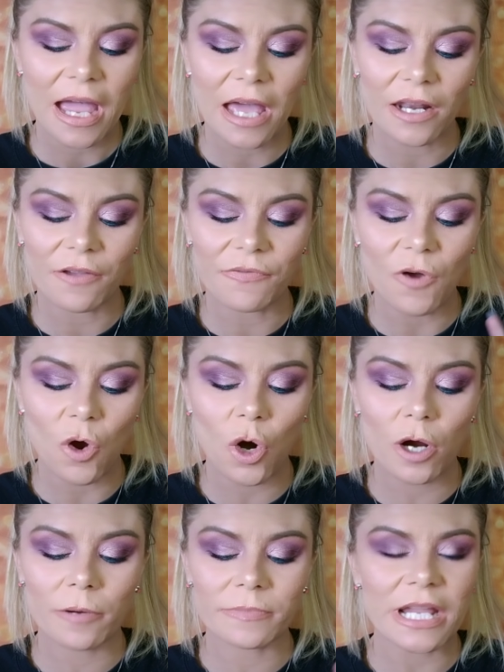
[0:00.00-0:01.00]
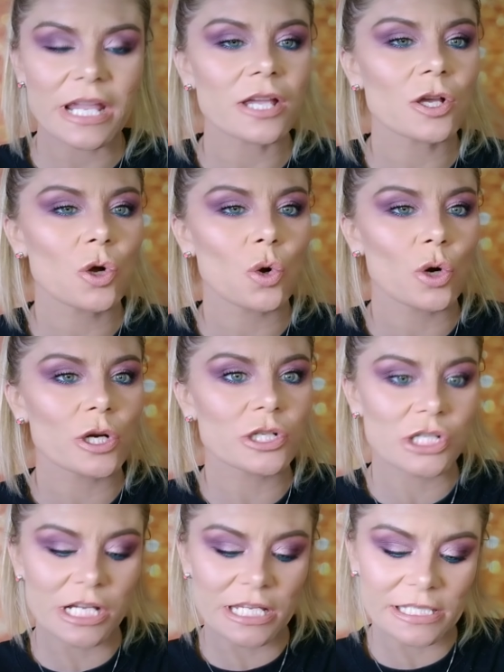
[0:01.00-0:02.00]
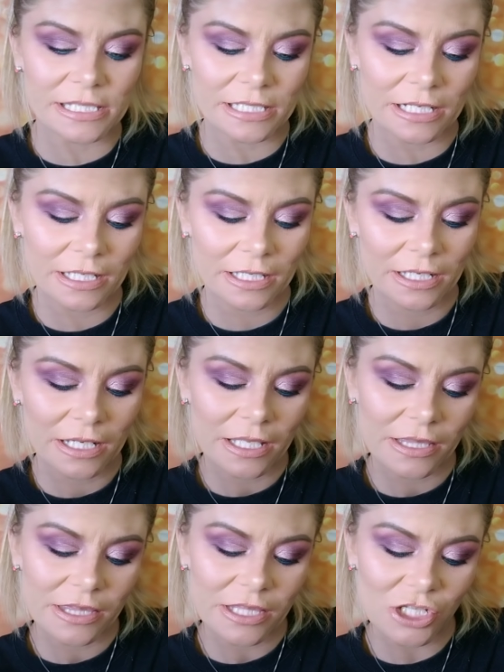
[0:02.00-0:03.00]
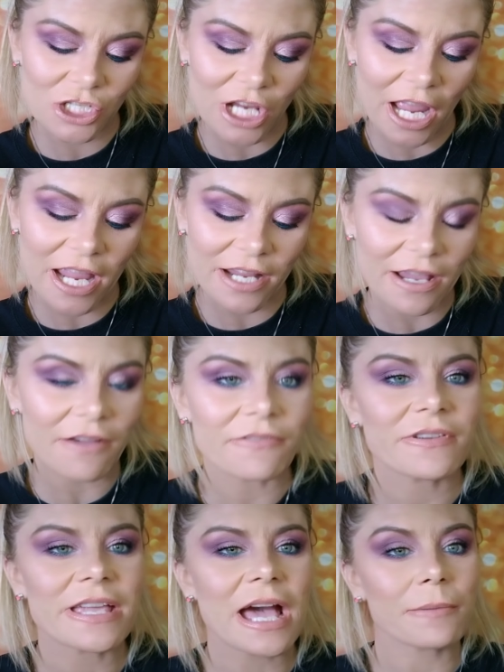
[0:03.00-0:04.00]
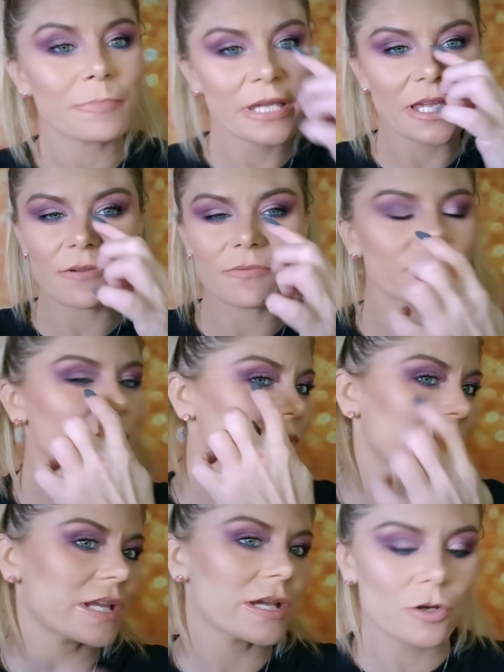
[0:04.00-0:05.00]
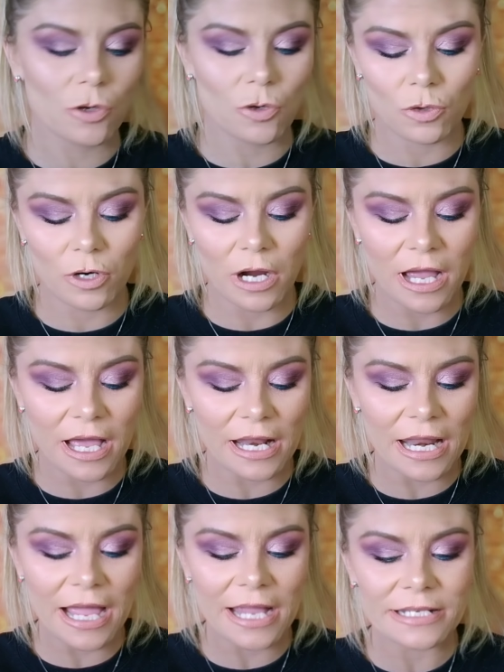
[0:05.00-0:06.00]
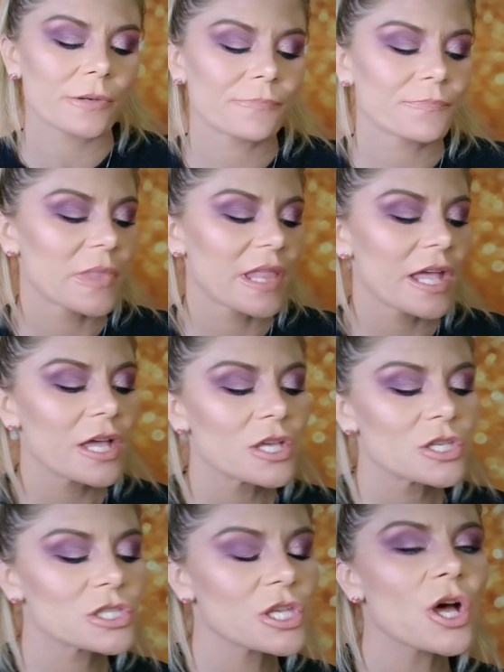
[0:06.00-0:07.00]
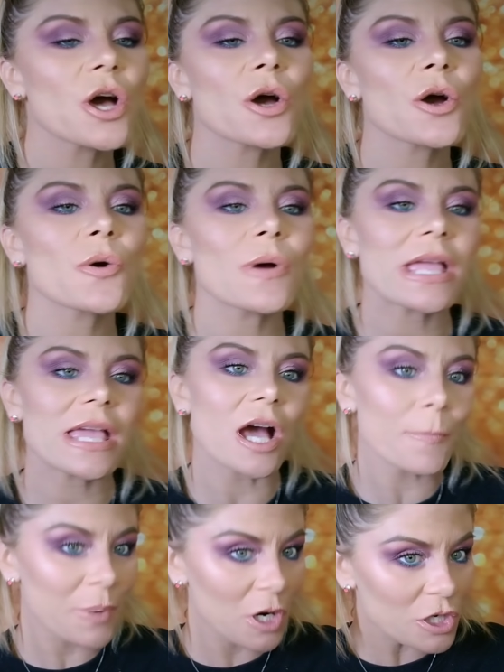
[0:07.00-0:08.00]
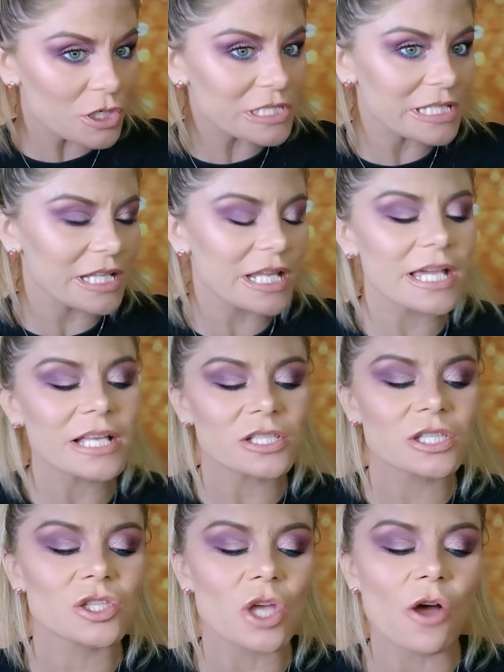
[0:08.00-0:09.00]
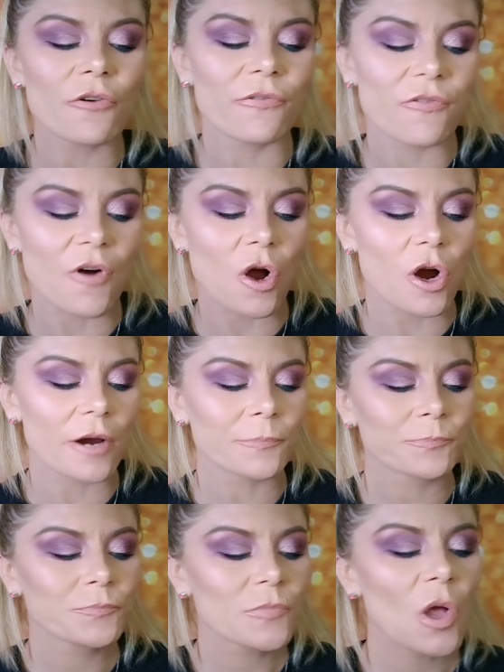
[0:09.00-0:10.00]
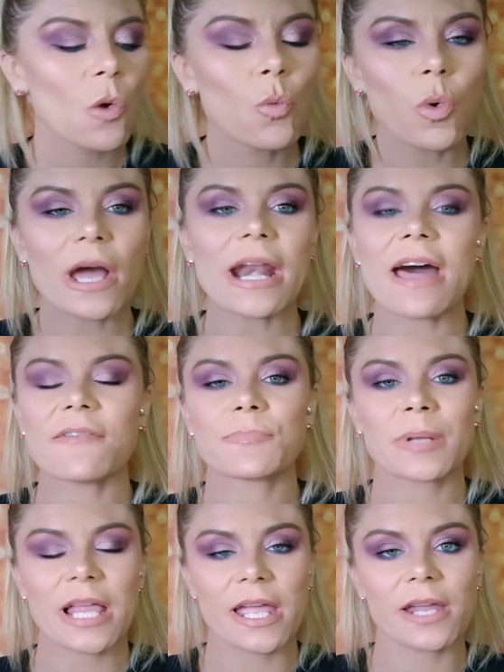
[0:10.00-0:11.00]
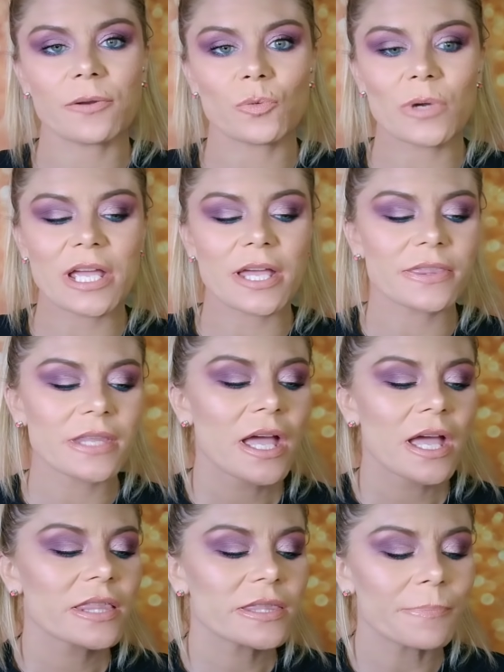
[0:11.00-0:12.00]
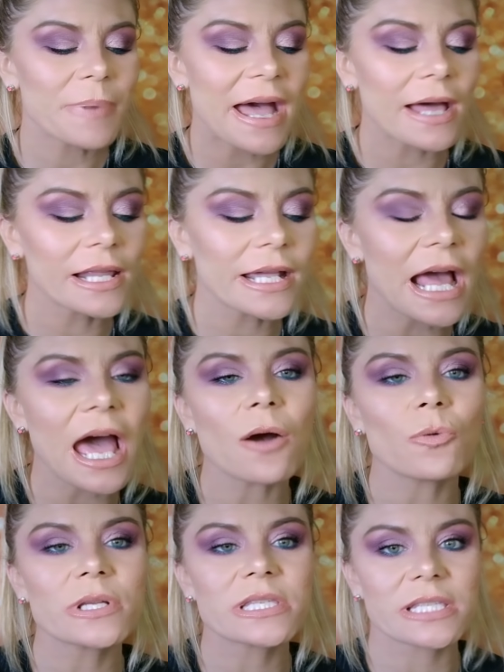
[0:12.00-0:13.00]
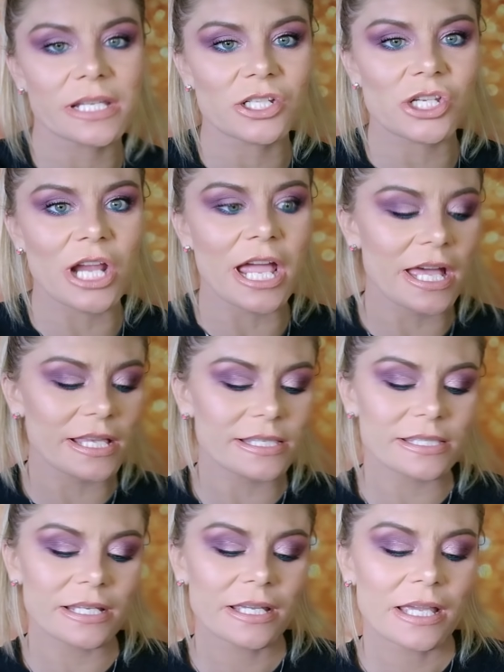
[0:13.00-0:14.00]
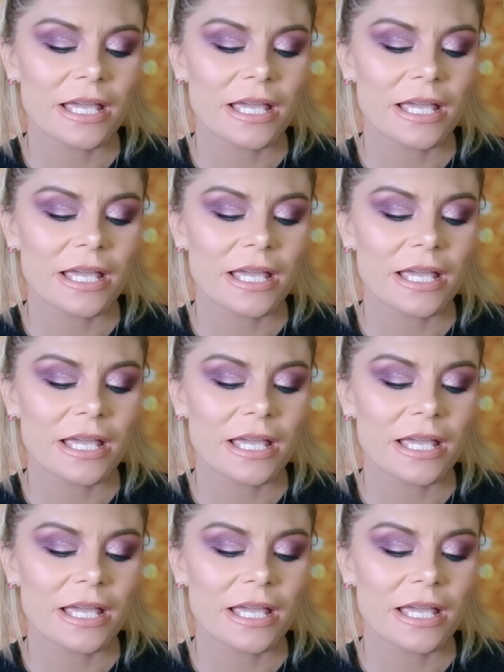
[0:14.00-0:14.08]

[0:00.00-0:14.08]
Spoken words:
of Armed and Gorgeous, the shade VIP for the inner corner highlight. So, personally, so far, what I've played with, the palette I would suggest